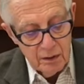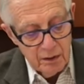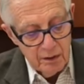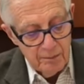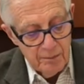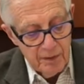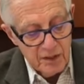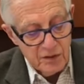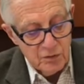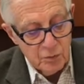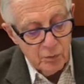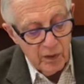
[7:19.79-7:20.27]
The
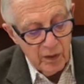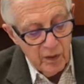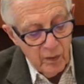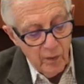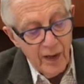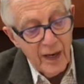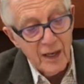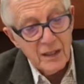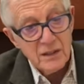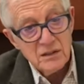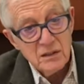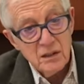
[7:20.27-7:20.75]
best way
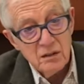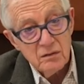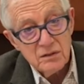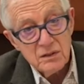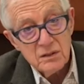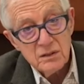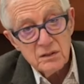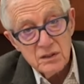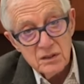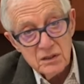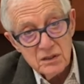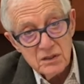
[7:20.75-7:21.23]
to
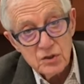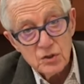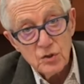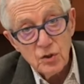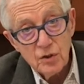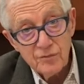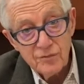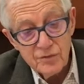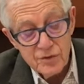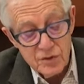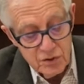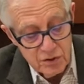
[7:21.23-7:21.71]
access these
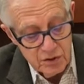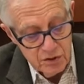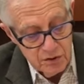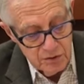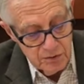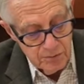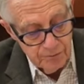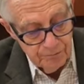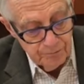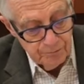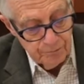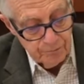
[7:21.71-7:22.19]
services